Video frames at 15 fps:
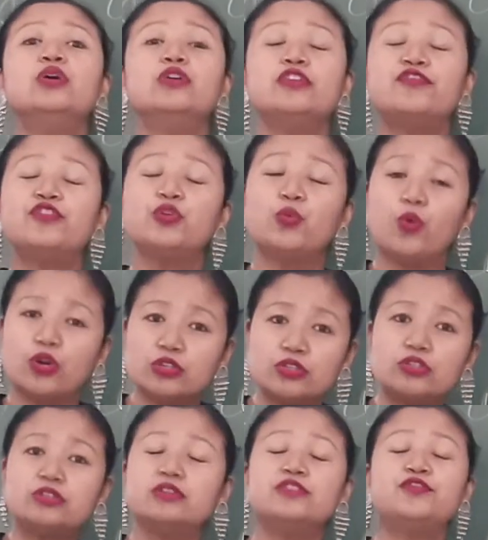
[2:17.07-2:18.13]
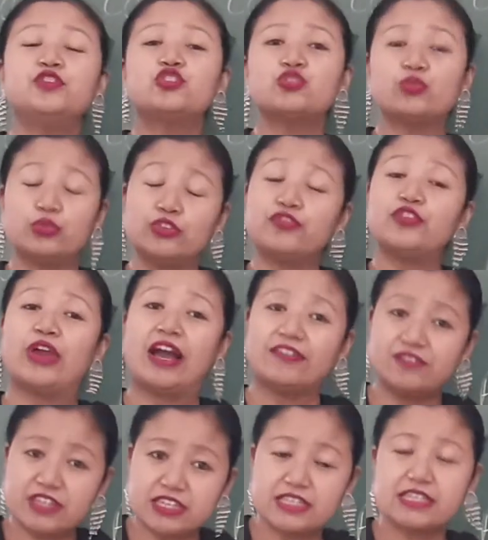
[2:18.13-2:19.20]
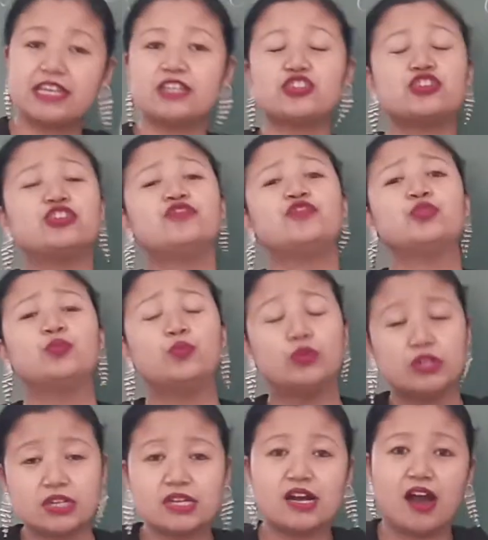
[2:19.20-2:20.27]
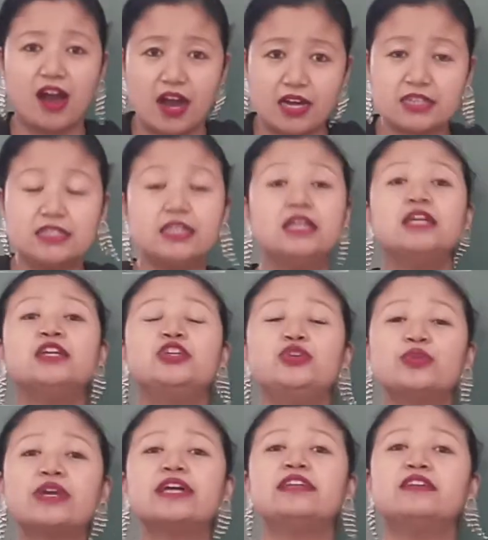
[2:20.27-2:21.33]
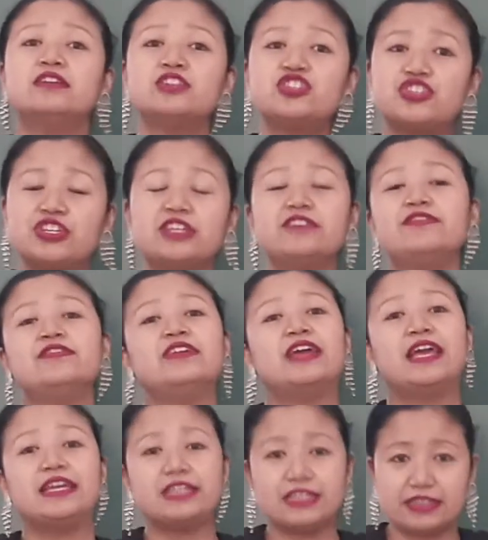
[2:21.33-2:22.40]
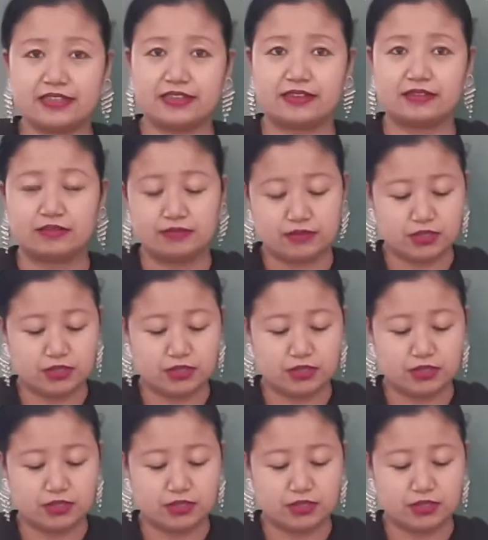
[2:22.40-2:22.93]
if you have dedication, if you work hard, you can achieve anything.